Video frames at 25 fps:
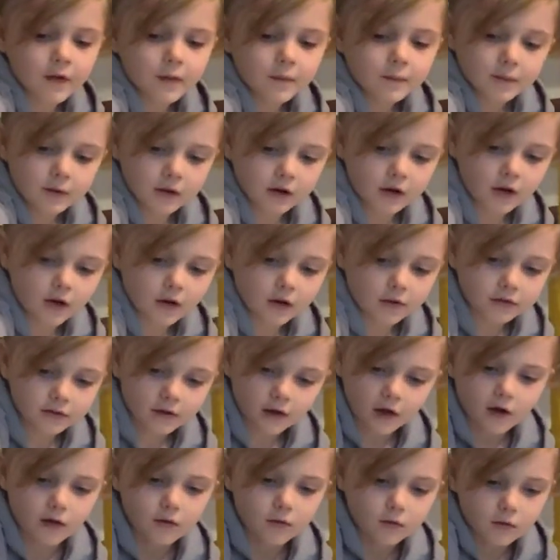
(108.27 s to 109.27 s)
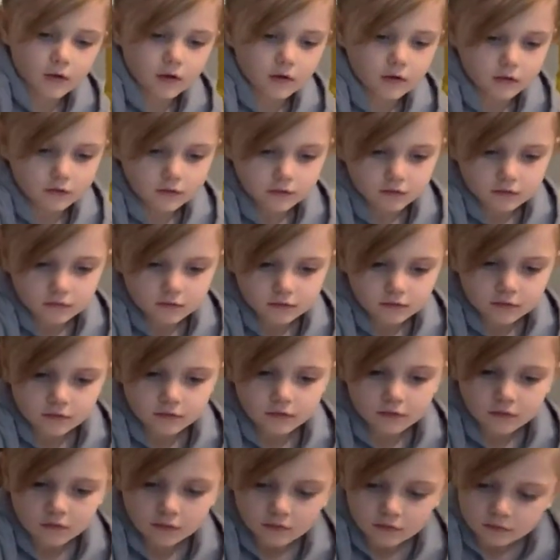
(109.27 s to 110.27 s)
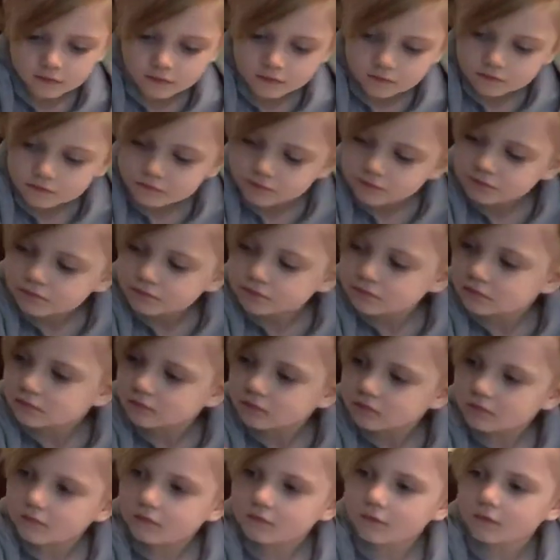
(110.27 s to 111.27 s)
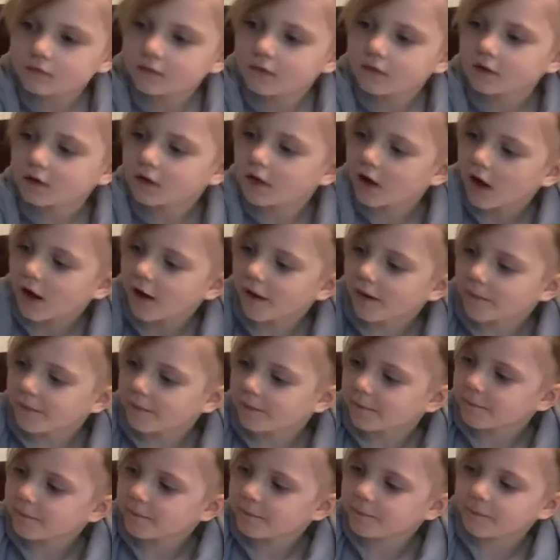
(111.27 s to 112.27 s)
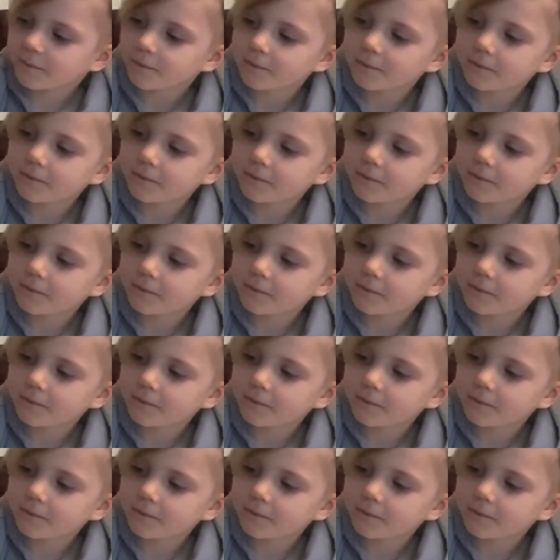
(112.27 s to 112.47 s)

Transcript: You're so good at finding. Do you want to help me put this one down? Where do you think this one should go?